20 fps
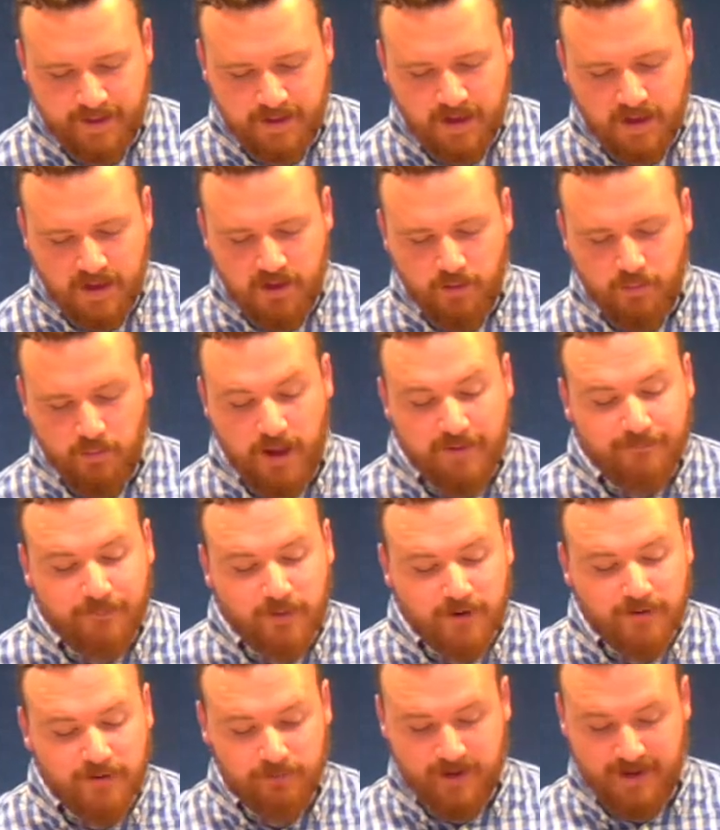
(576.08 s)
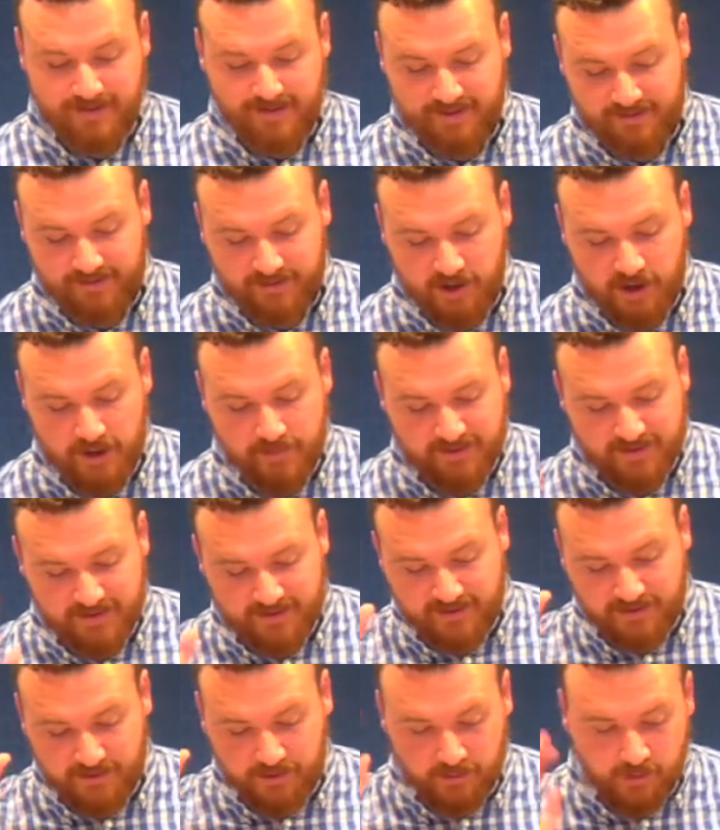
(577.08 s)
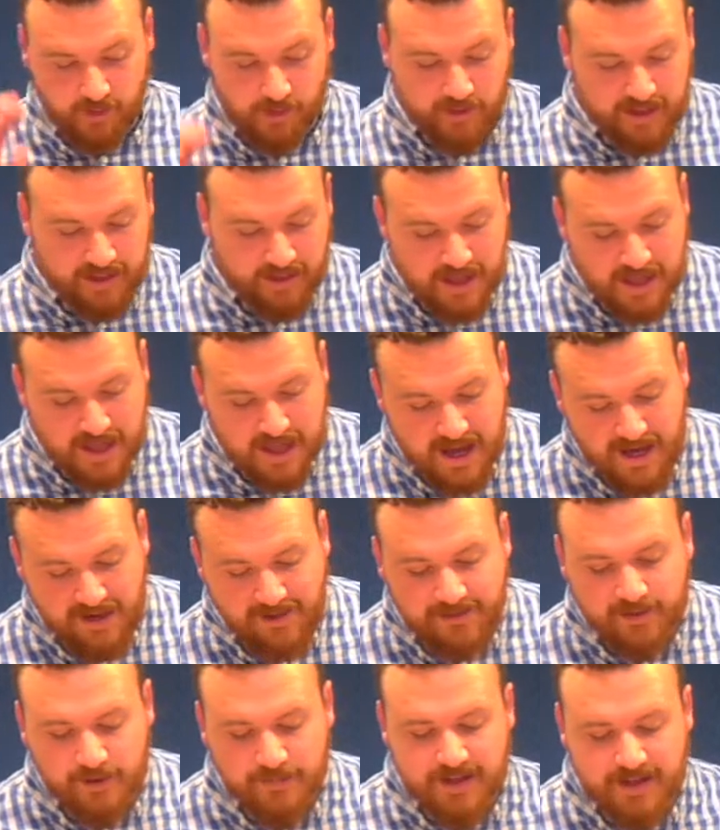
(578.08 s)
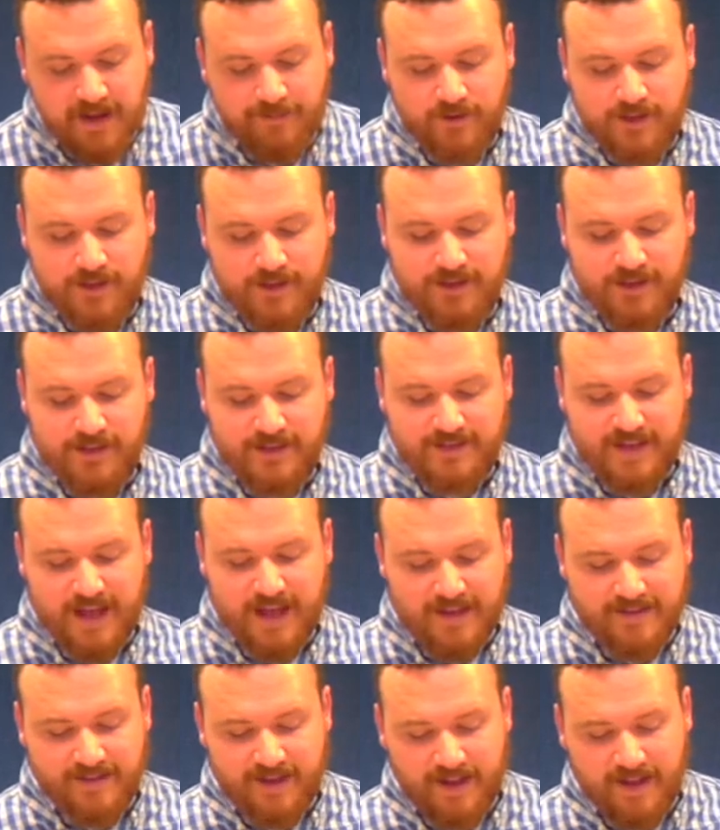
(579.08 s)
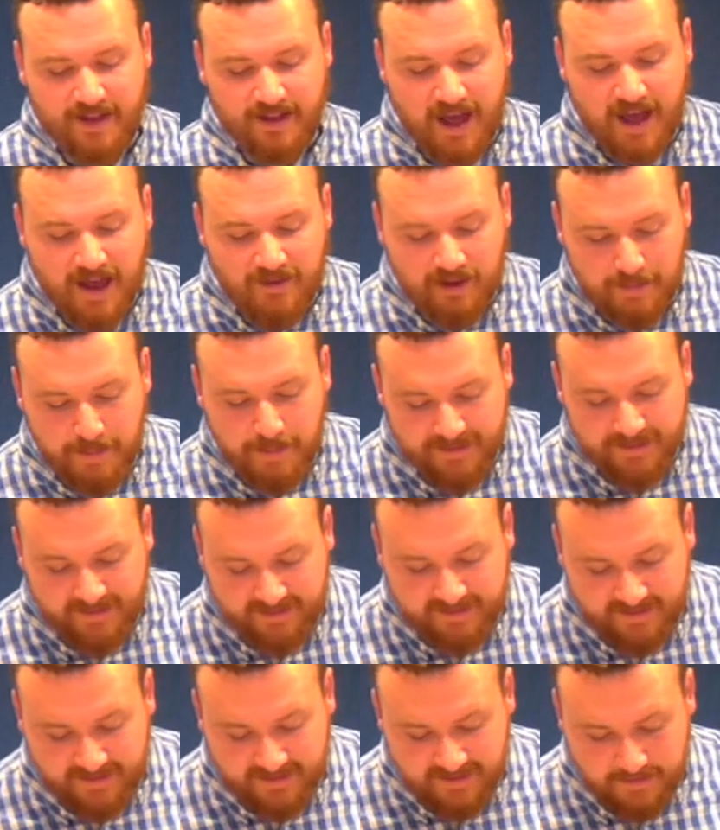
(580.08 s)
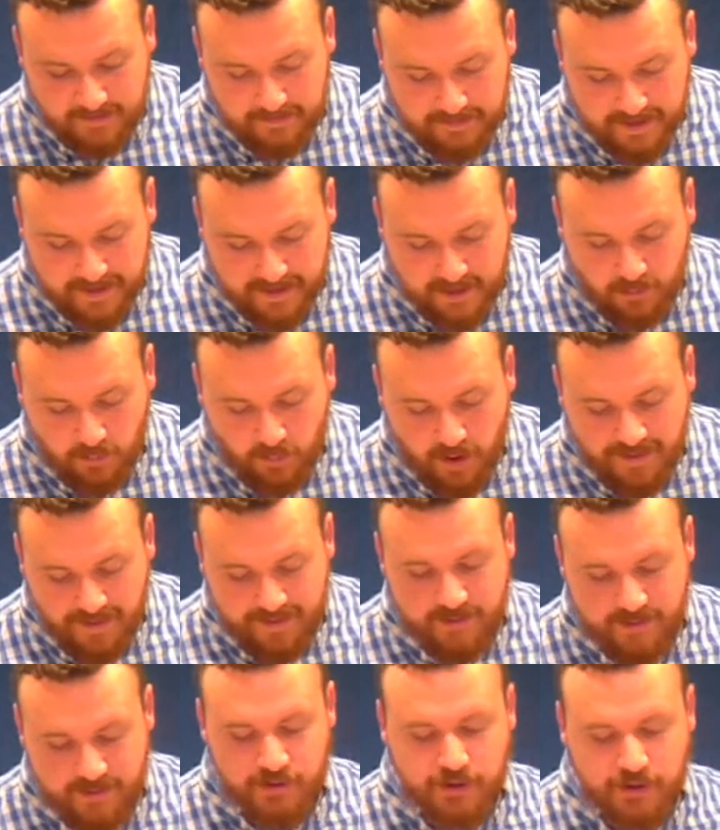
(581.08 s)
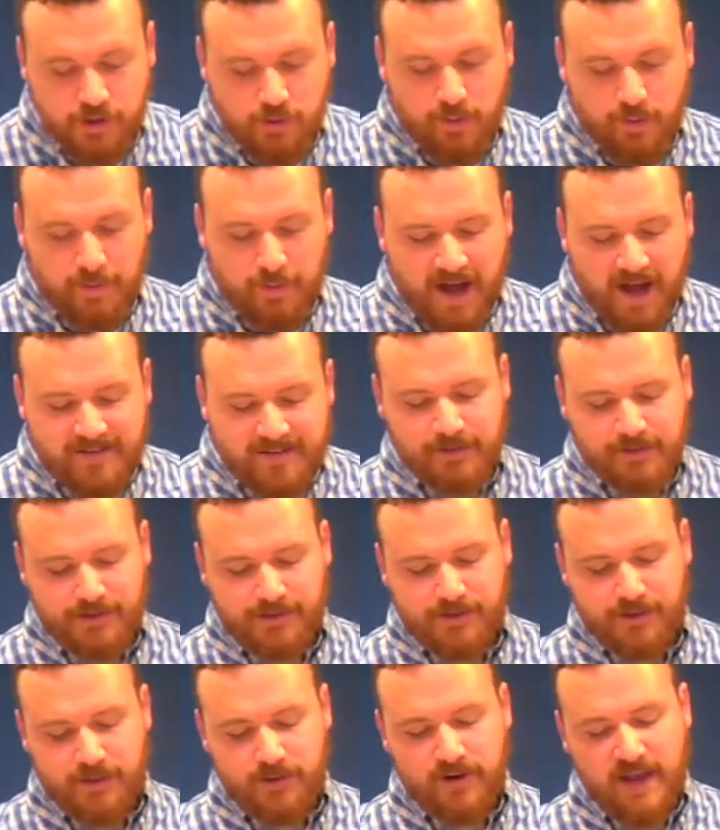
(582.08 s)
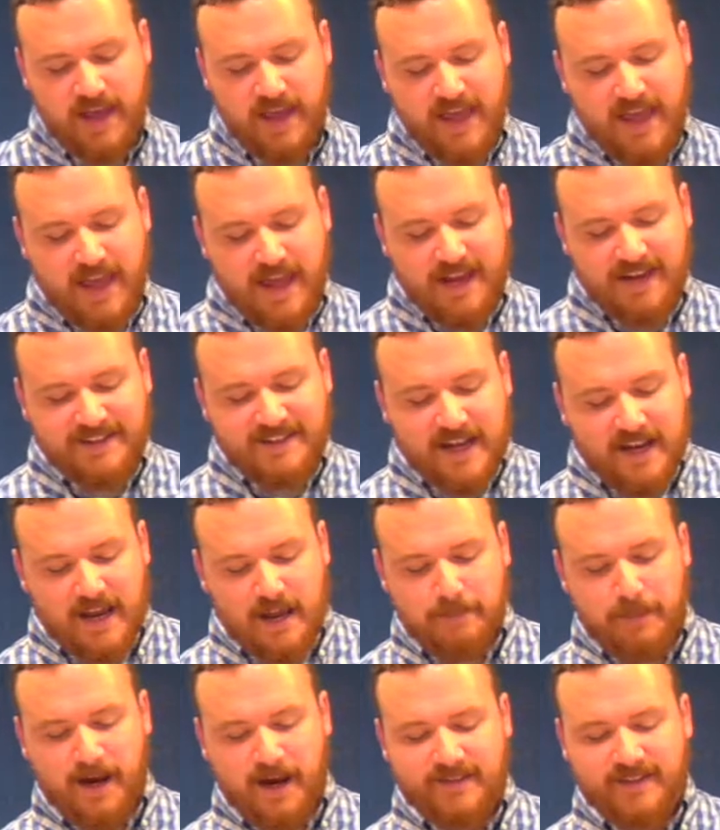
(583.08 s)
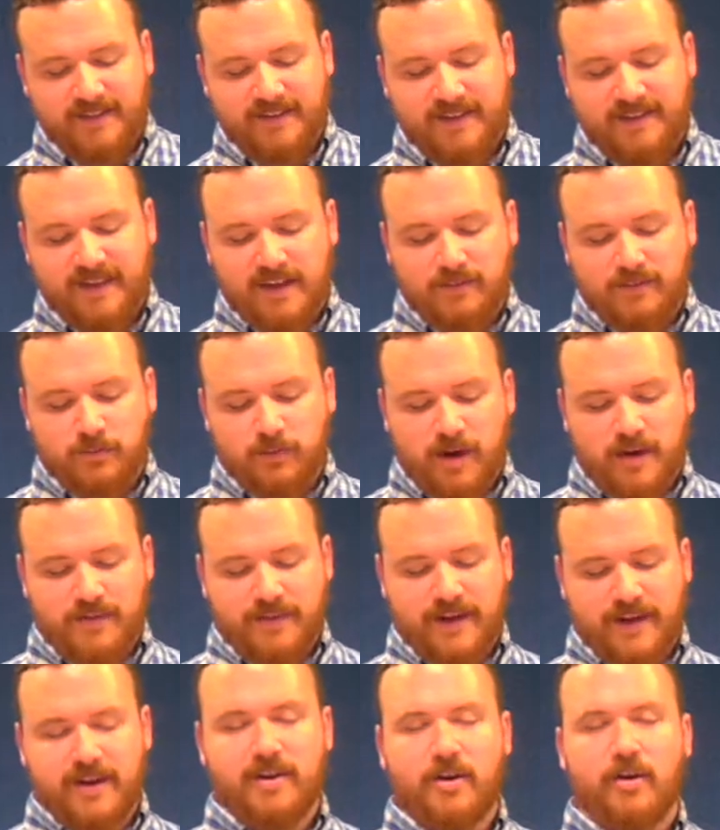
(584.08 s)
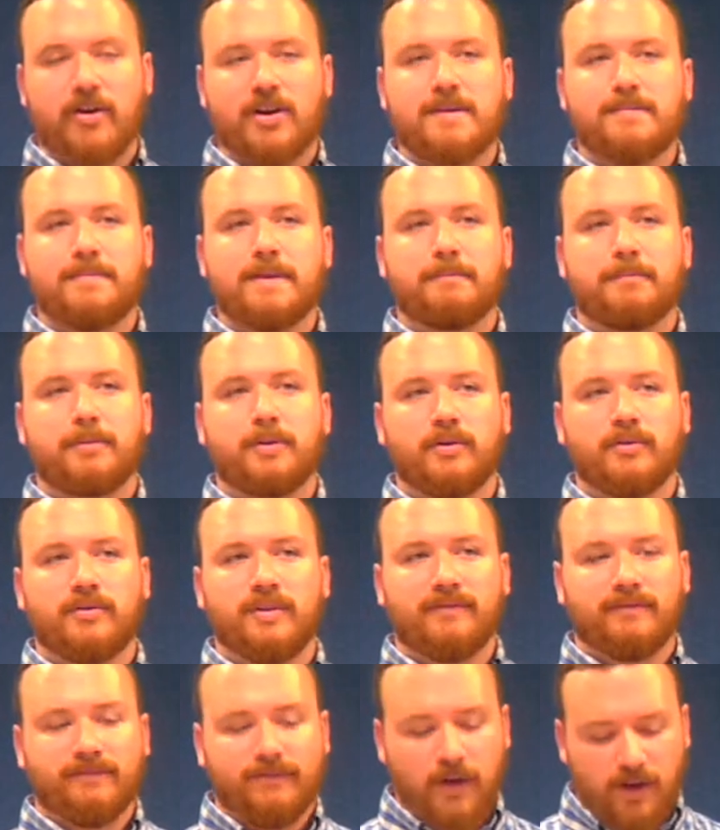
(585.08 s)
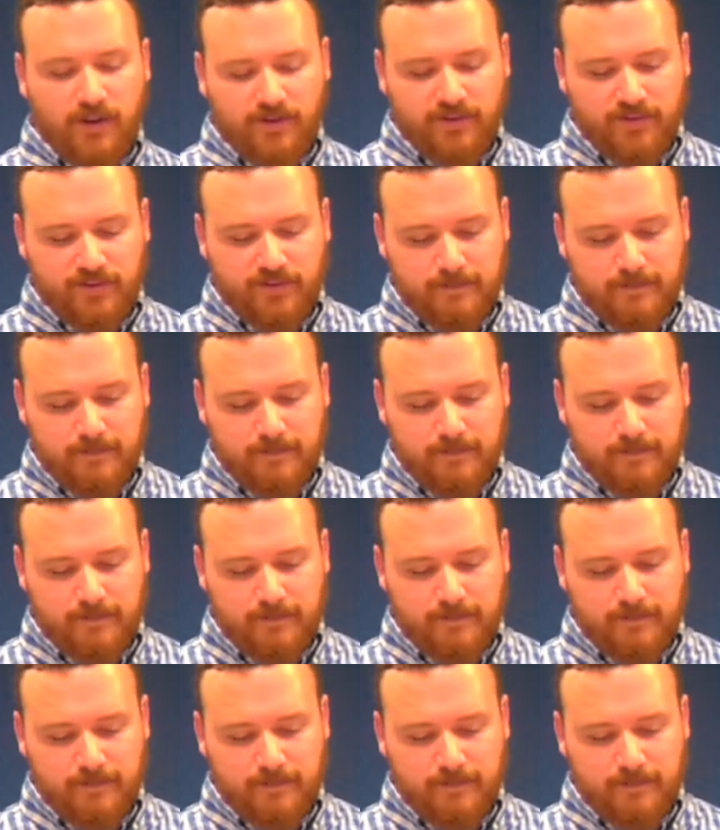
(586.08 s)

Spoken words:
When I first read these terms, still quoting, I assumed the definitions as an alive hypothesis, meaning one that was true or possibly true, and a dead hypothesis as one that had already been proven false.